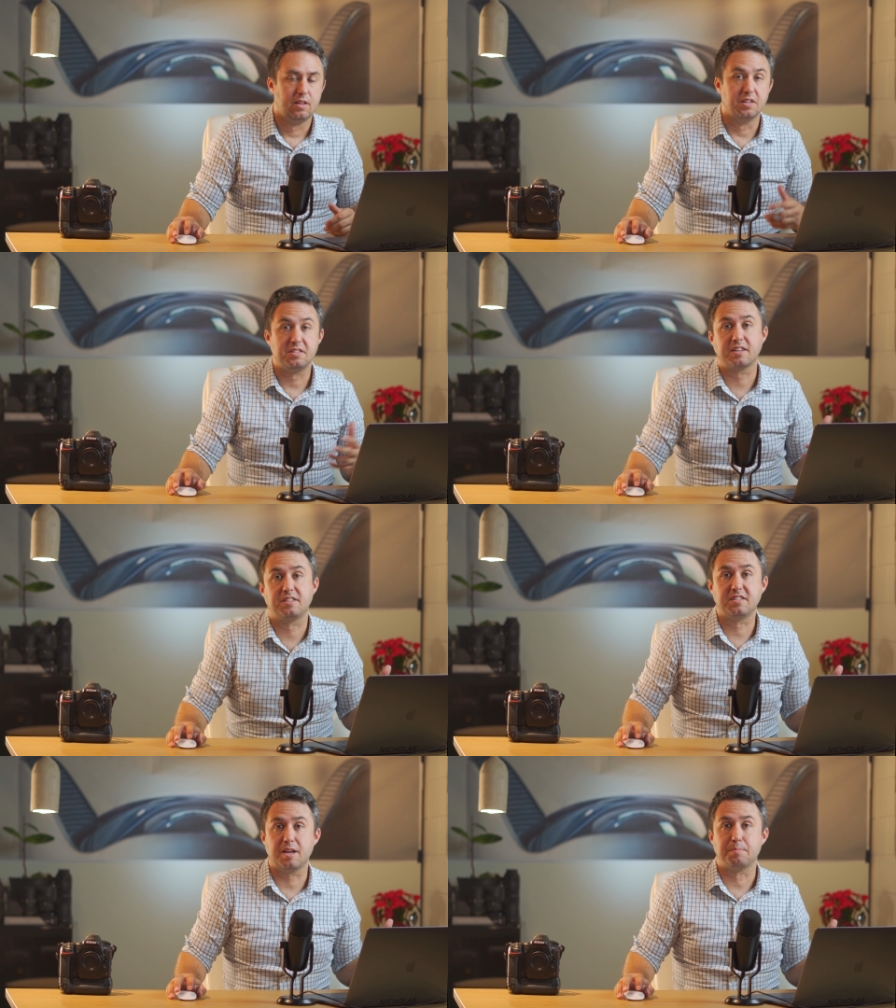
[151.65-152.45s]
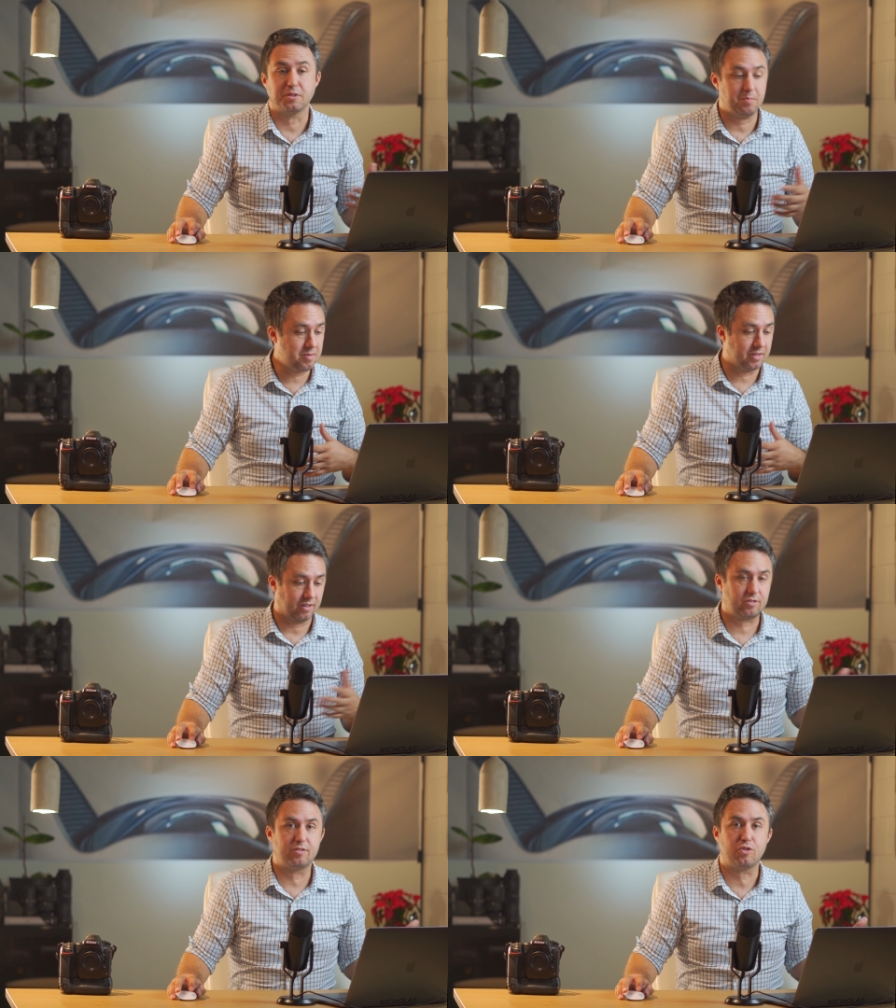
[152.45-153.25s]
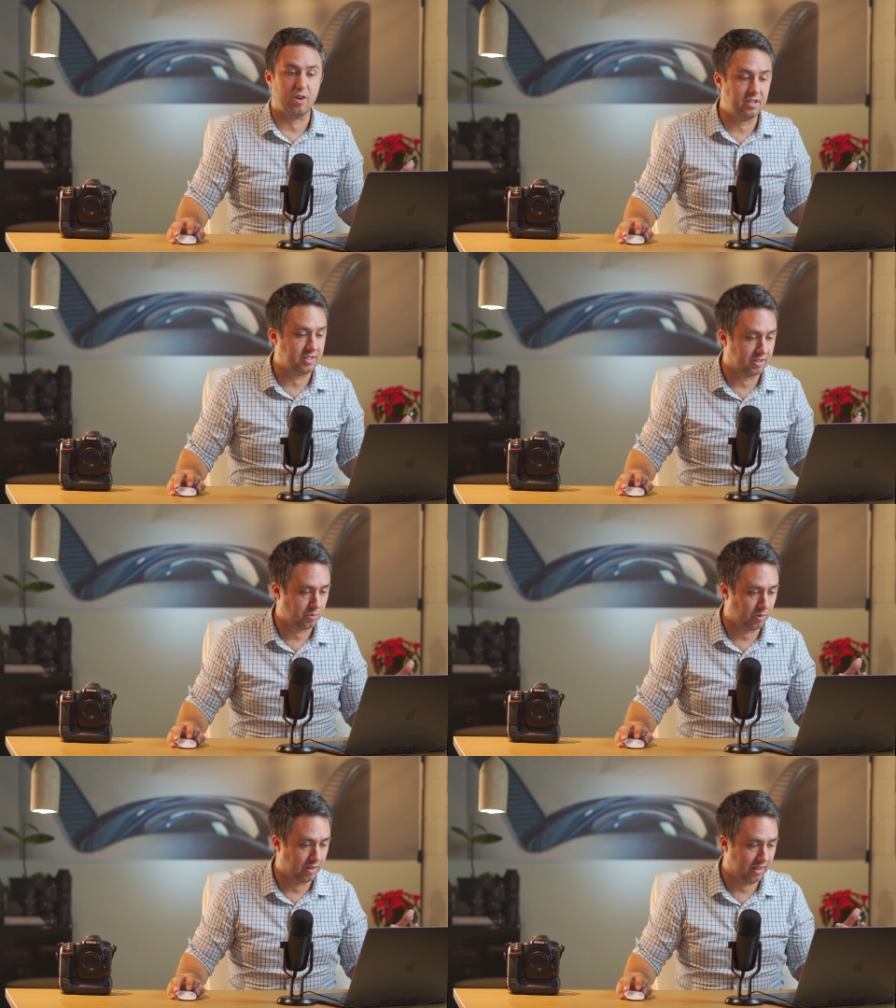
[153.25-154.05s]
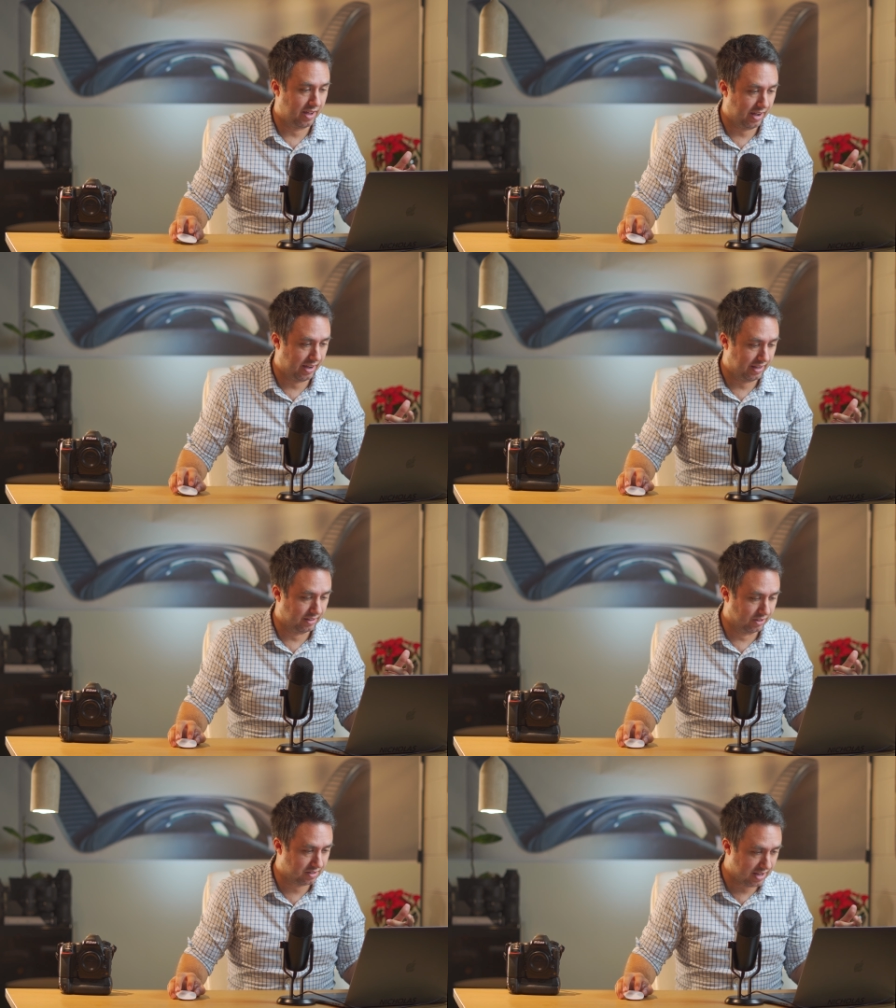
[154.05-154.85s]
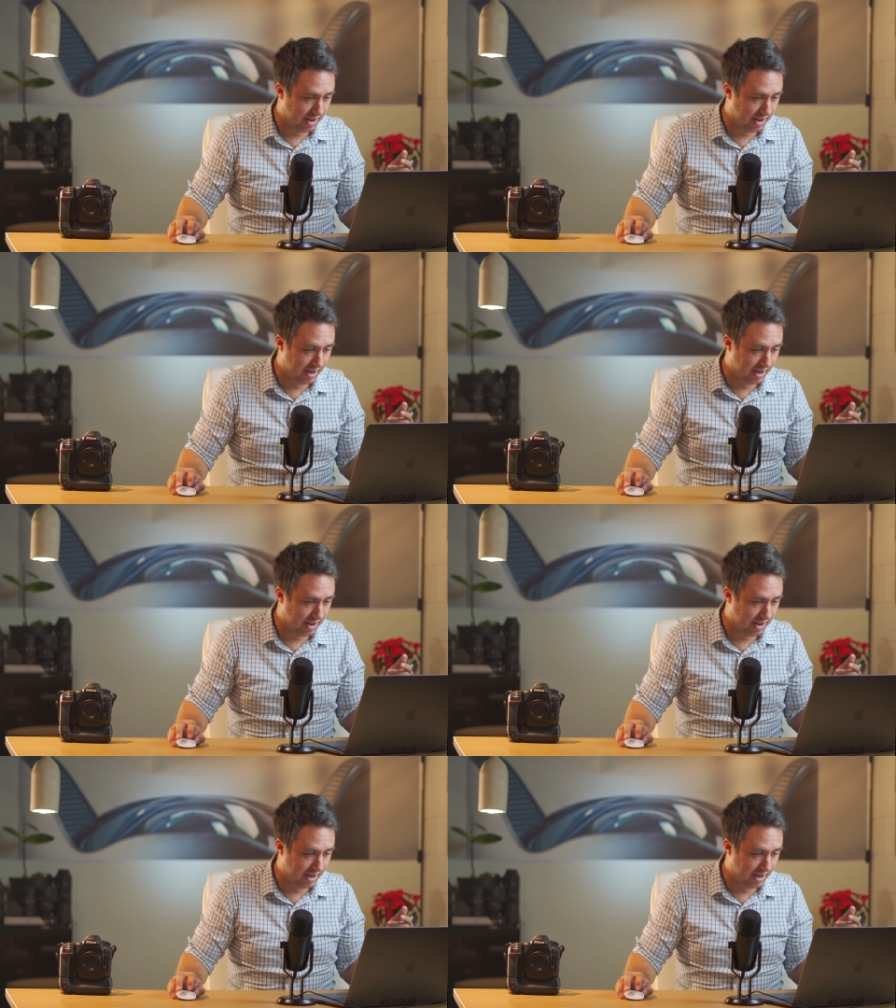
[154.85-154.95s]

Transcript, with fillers: This next example is maybe the craziest one that I looked